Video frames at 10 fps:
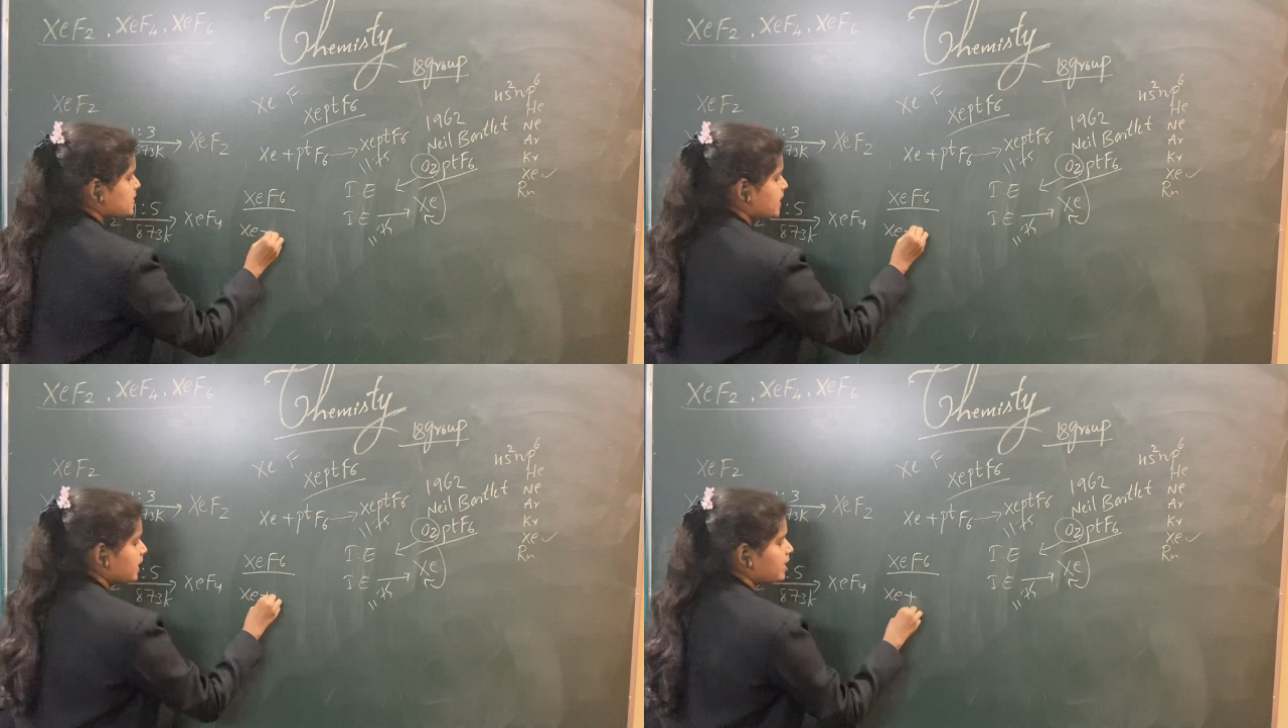
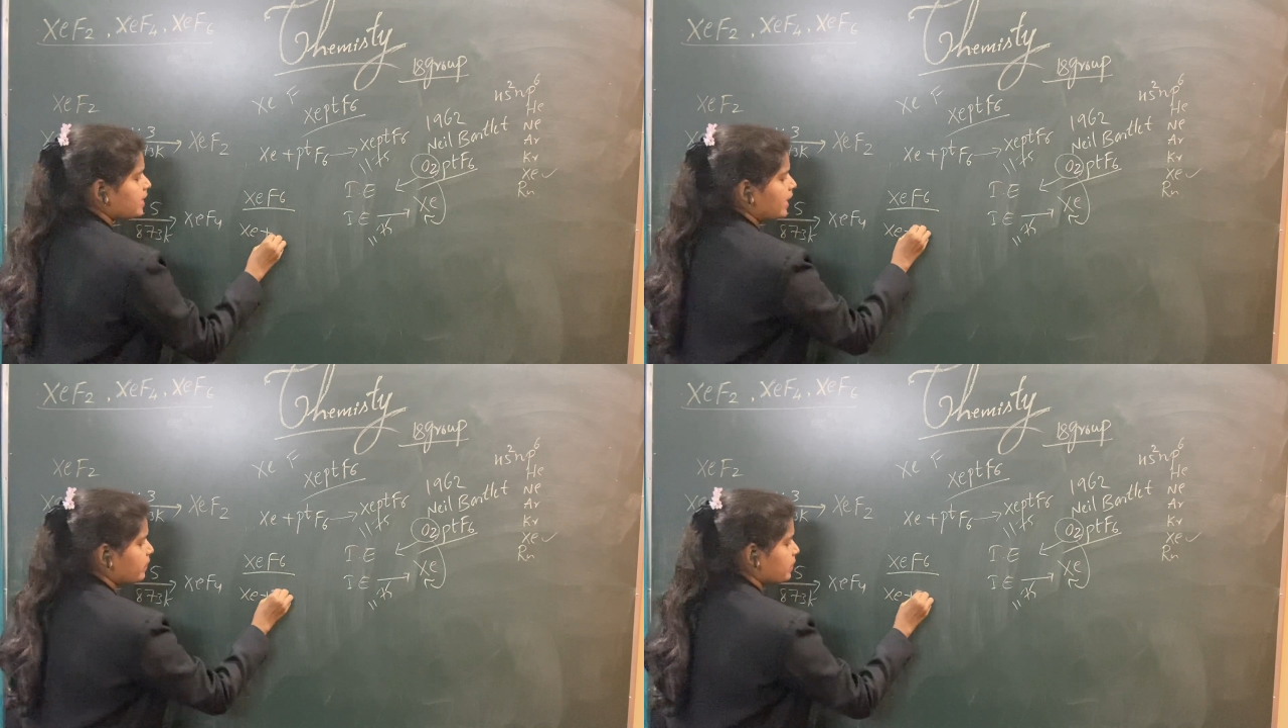
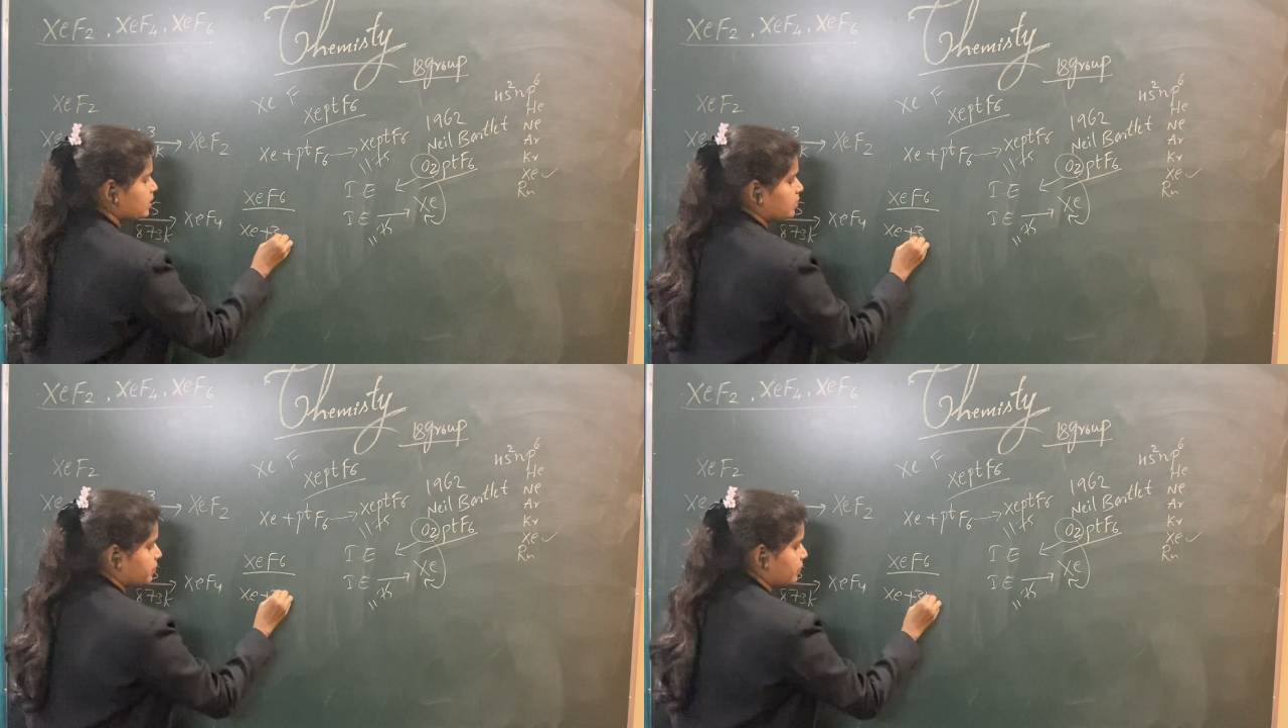heated
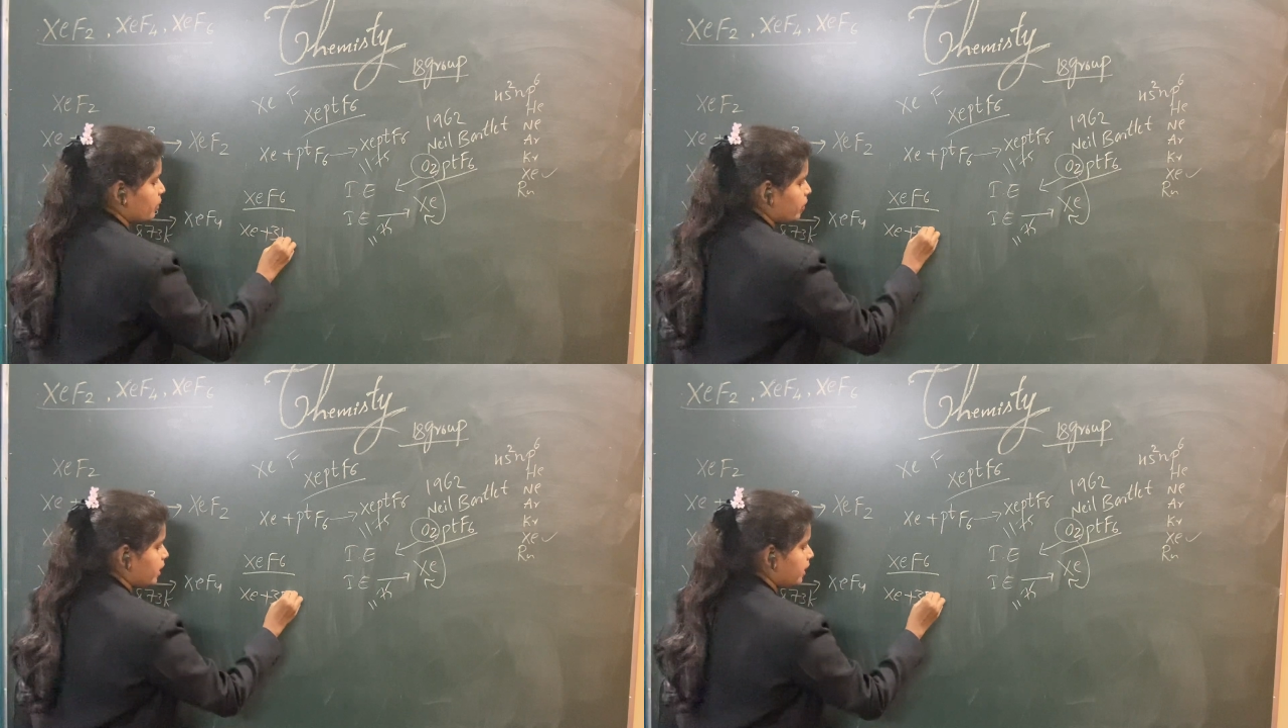with
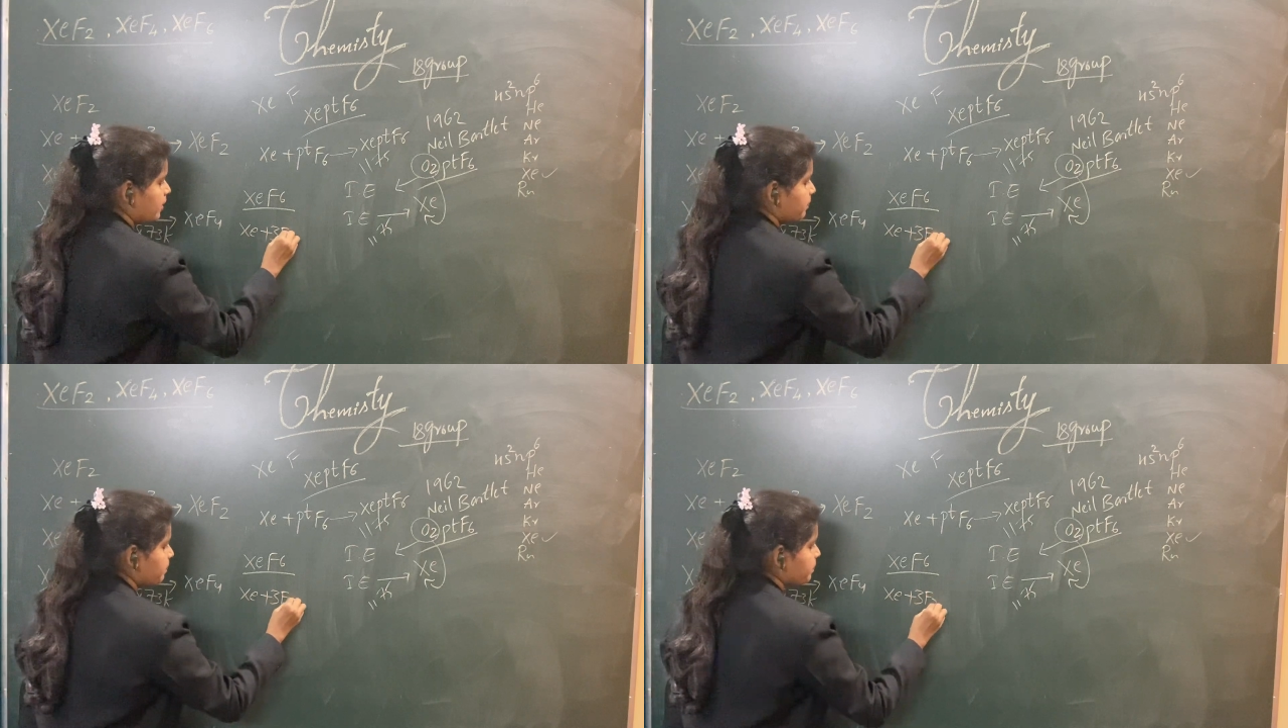fluorine
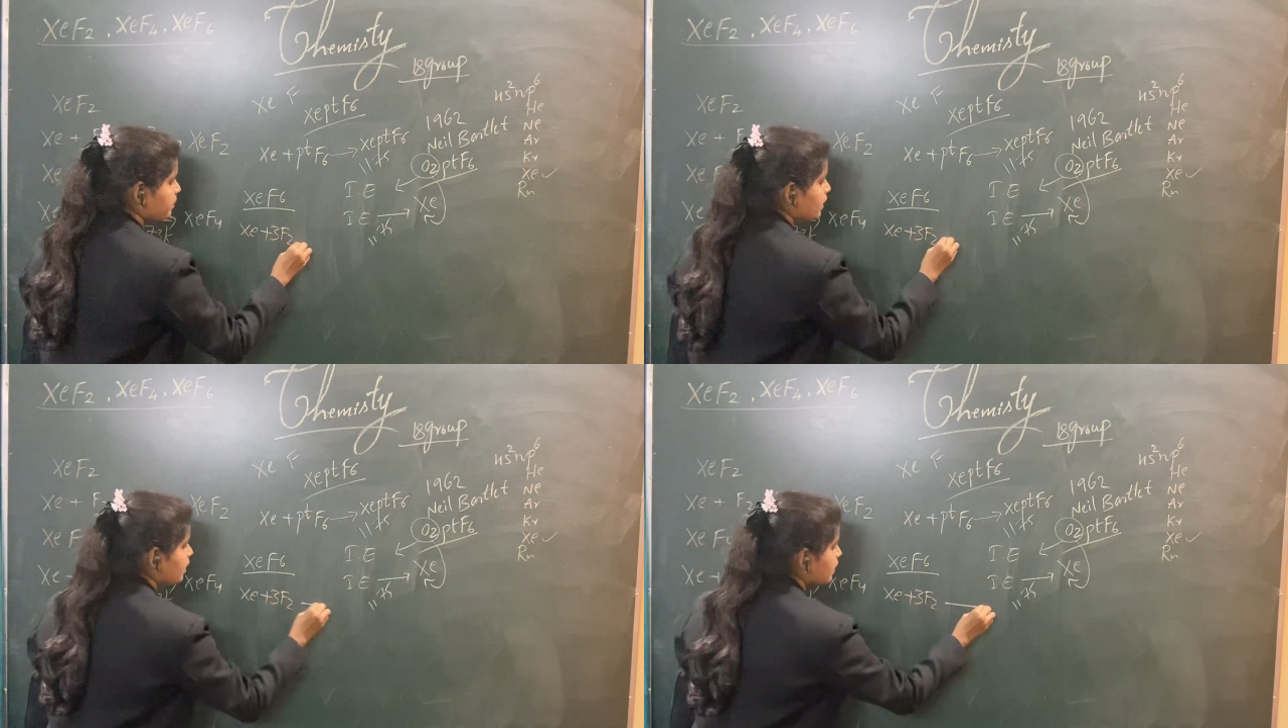
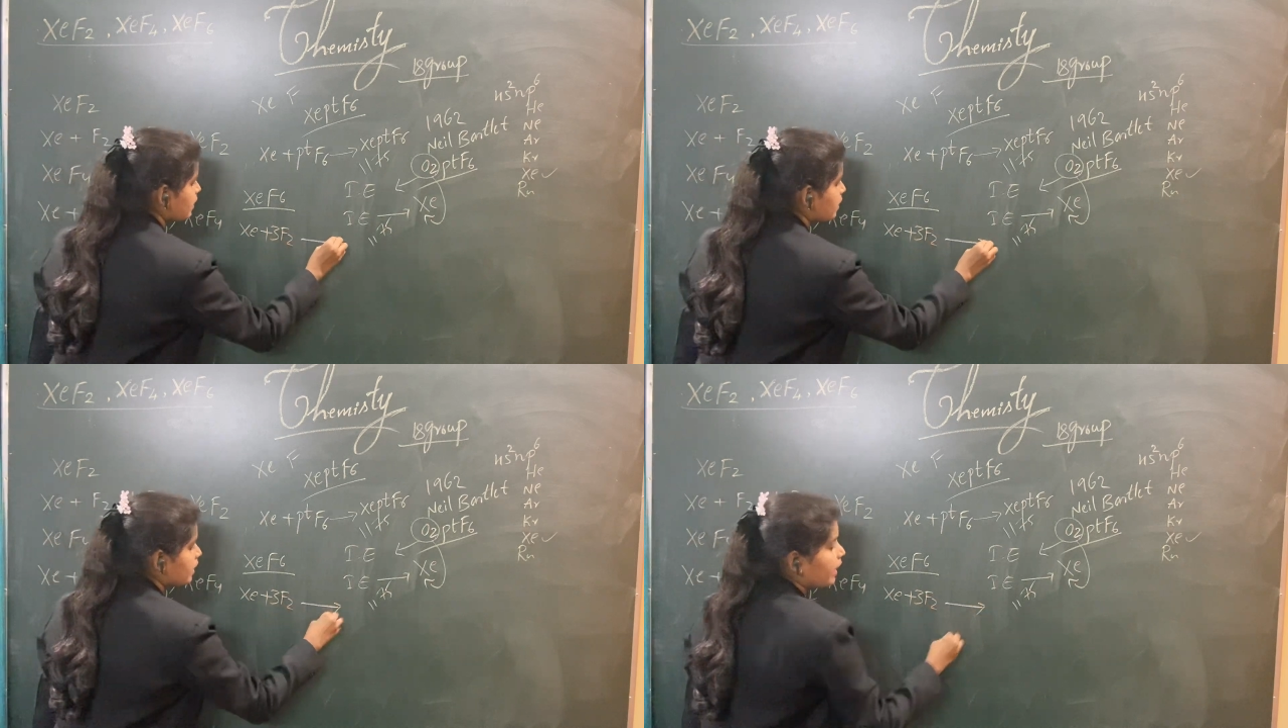
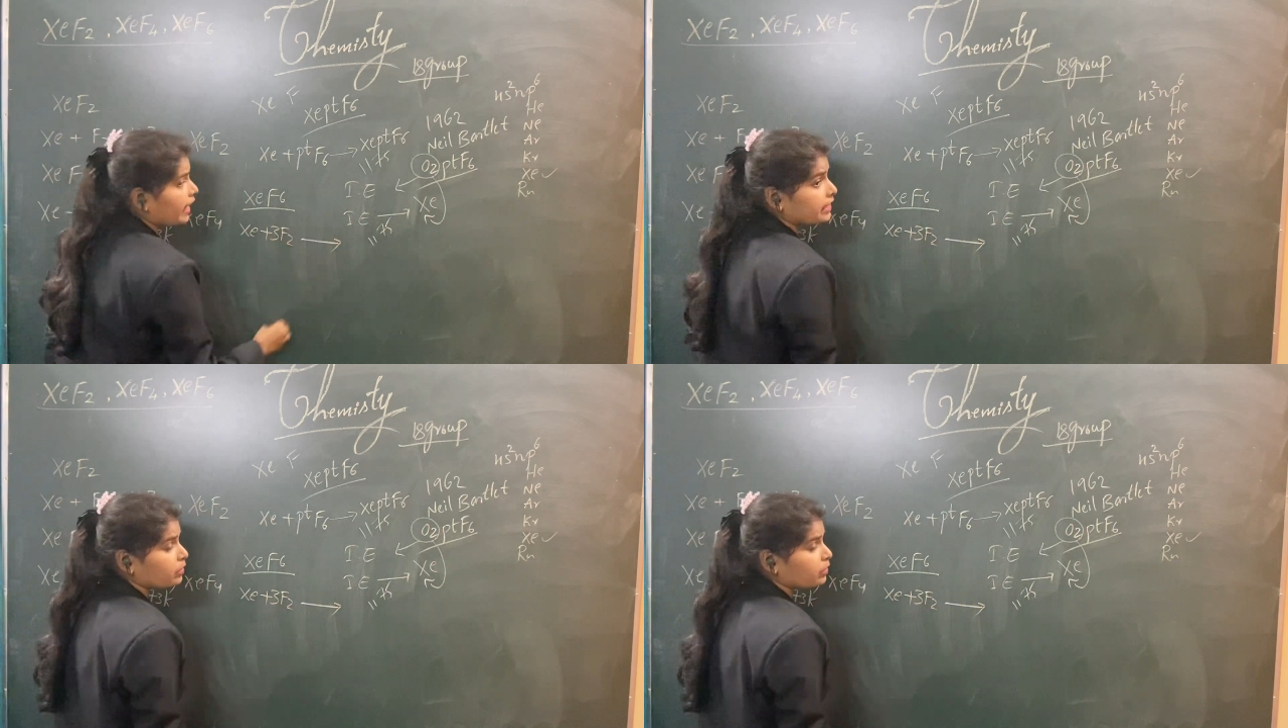at